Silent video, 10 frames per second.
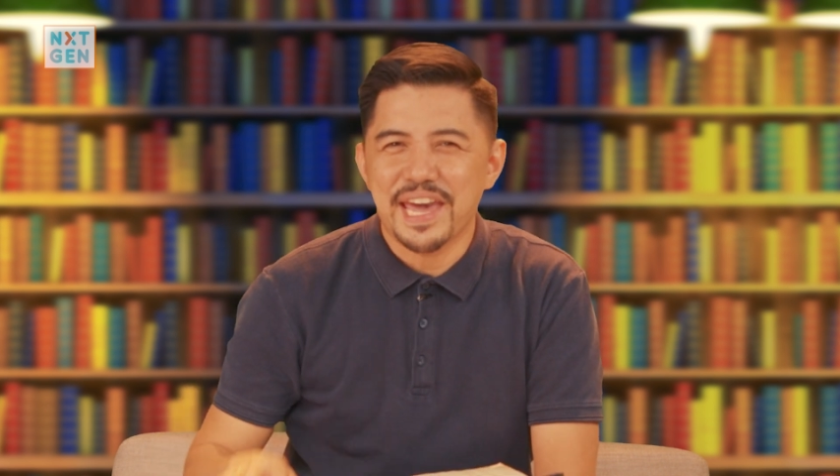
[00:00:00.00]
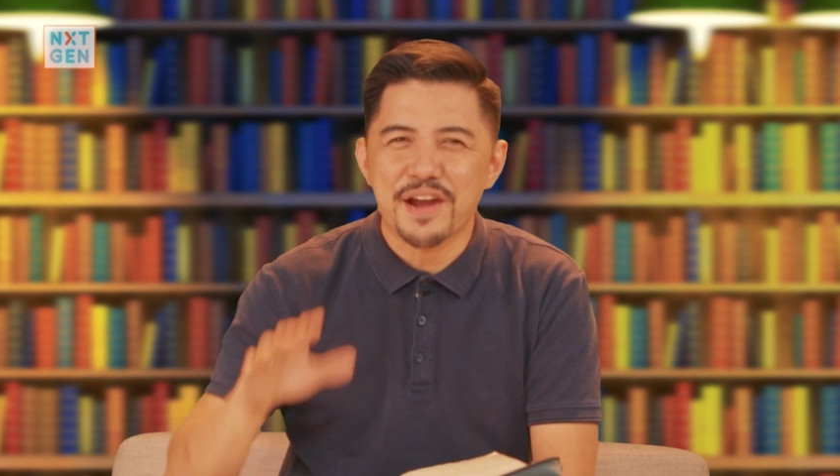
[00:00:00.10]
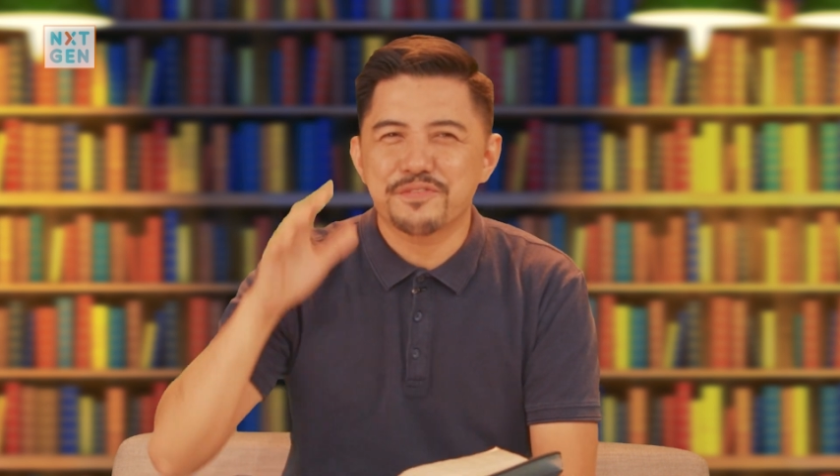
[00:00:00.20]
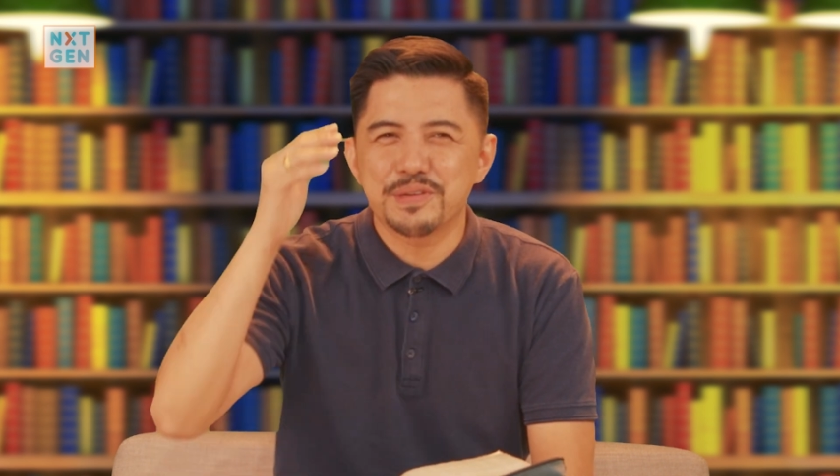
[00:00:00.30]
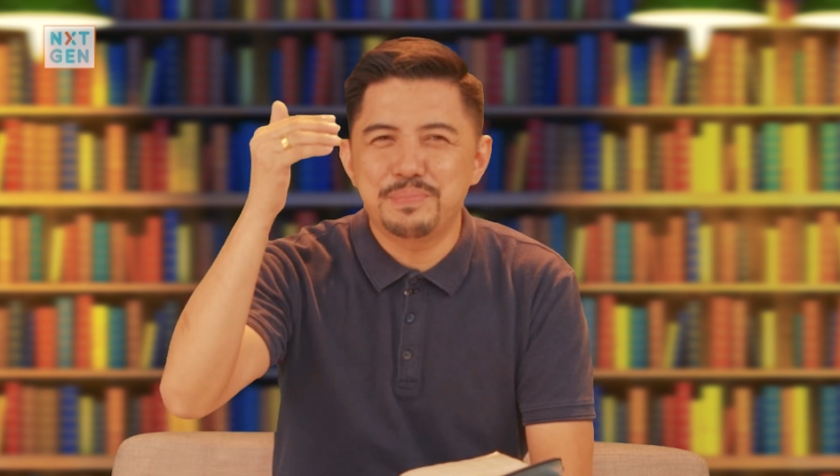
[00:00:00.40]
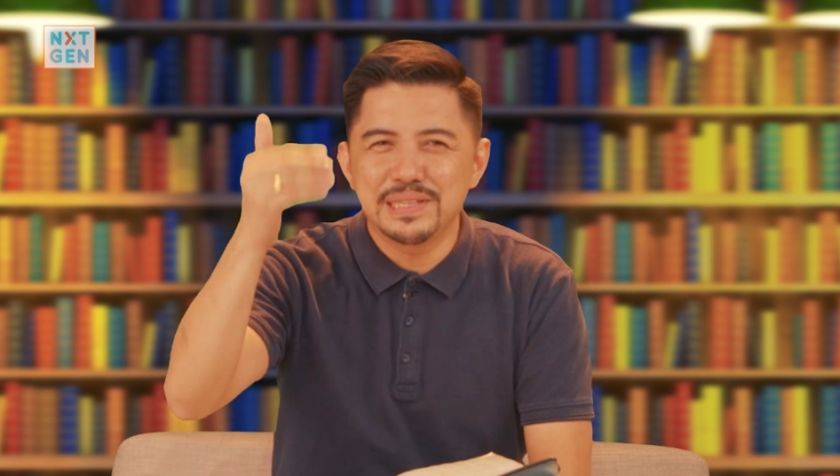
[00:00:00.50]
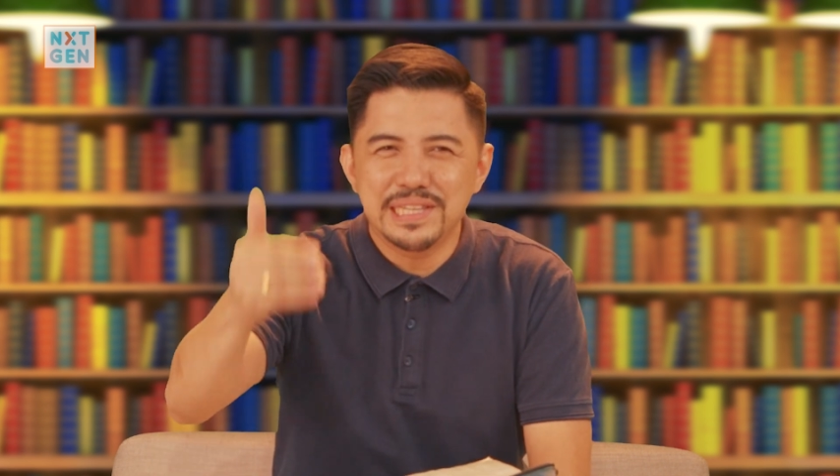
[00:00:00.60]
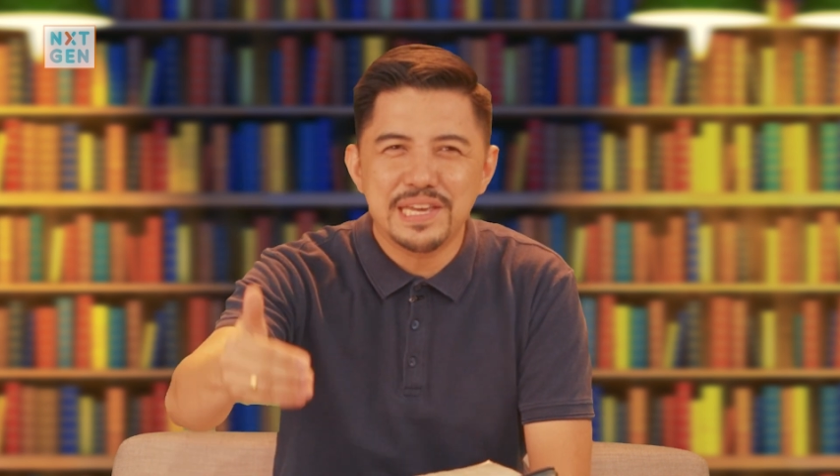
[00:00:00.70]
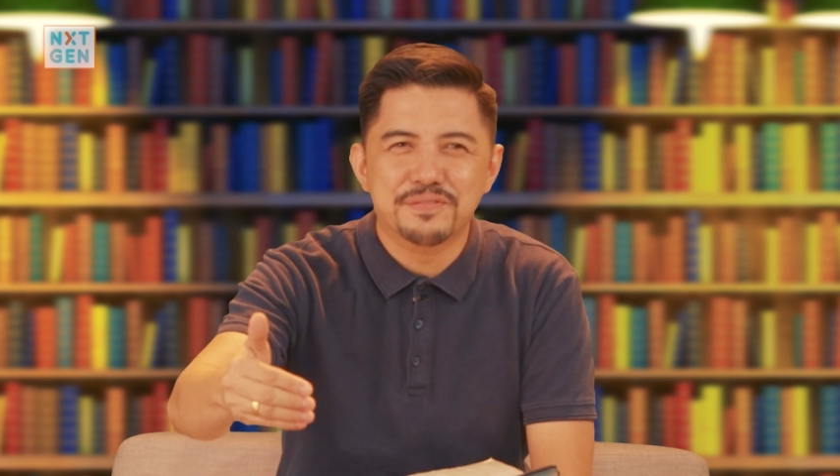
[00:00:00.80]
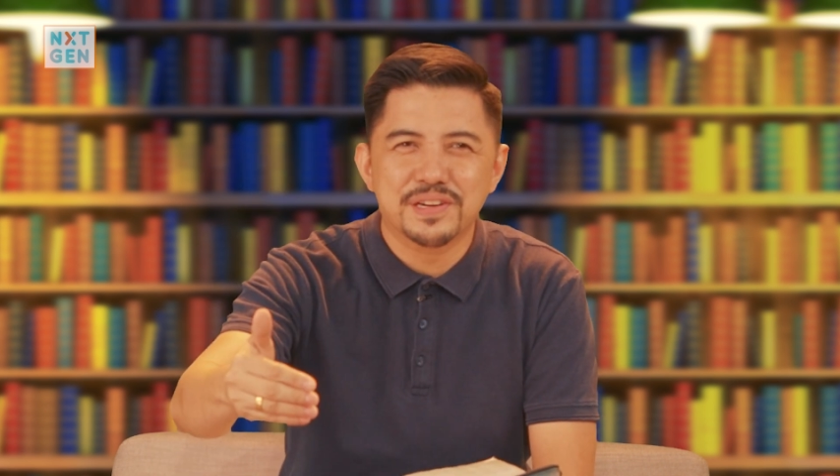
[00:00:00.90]
every
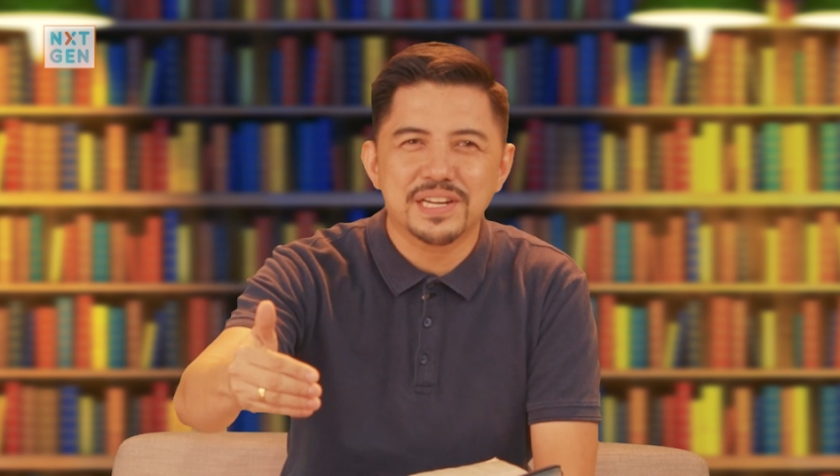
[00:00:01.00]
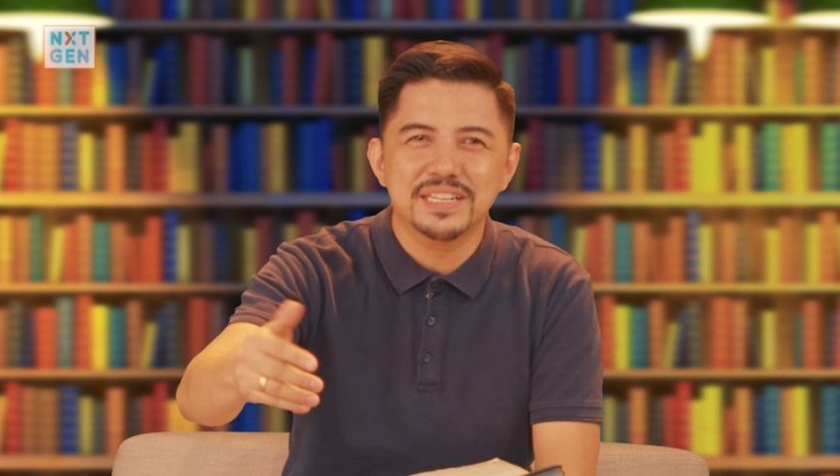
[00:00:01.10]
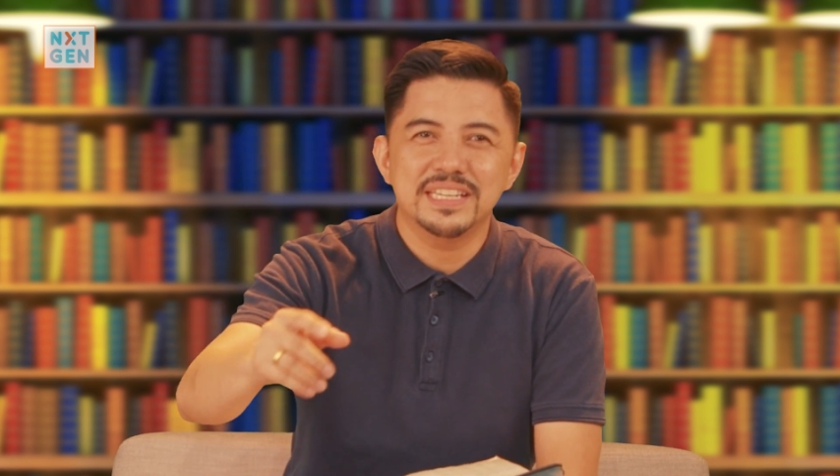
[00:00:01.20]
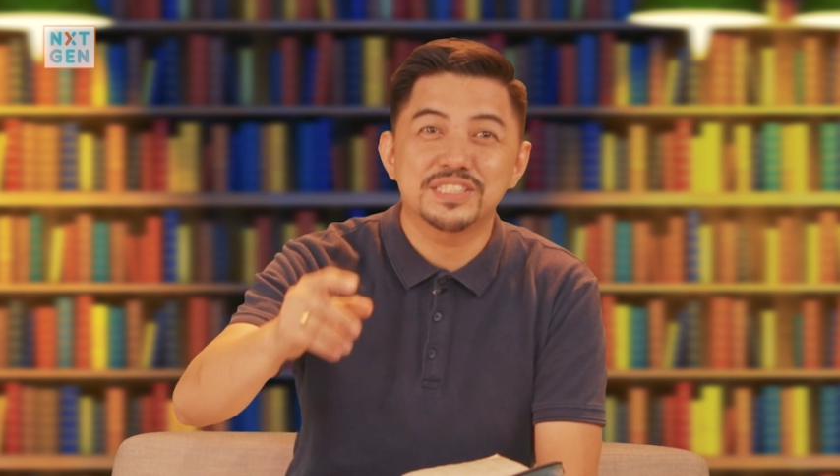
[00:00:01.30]
believer